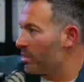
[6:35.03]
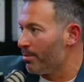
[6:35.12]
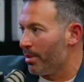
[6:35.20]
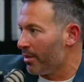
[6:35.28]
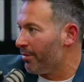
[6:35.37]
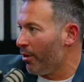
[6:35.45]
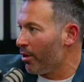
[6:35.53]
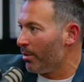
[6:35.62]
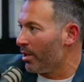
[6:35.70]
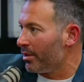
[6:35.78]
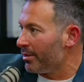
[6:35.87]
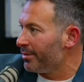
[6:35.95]
tyrants, big
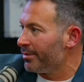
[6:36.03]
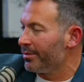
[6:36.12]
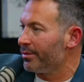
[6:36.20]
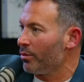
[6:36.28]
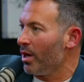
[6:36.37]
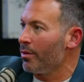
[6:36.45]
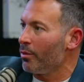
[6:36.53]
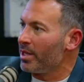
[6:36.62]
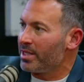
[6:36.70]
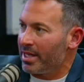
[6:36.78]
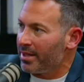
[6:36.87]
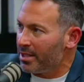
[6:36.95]
pharma. Oh yeah,
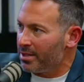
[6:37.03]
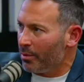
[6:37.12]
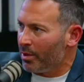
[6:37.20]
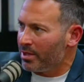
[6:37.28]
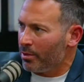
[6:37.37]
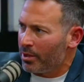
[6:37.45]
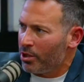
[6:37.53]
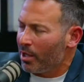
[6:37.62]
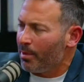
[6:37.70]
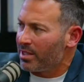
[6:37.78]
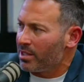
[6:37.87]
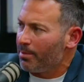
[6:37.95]
right? we huge, say this. We, we,
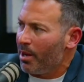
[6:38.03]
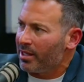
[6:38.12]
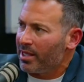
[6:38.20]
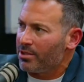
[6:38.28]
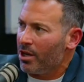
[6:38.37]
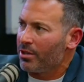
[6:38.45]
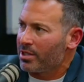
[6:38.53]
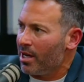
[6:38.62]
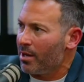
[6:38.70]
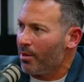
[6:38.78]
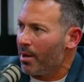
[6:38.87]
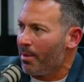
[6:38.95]
talk about this on podcasts all
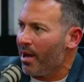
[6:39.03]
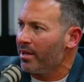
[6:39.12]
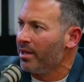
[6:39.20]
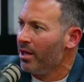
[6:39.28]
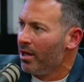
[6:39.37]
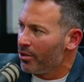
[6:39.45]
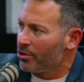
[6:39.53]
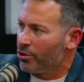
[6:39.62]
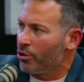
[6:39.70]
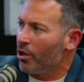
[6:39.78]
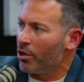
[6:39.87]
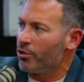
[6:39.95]
the time, right, Pat?
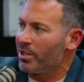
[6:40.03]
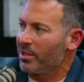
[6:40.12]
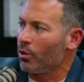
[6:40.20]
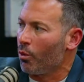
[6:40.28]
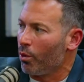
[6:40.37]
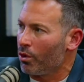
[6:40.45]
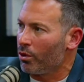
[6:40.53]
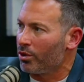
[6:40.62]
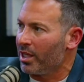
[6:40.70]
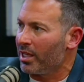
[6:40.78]
There's two countries in that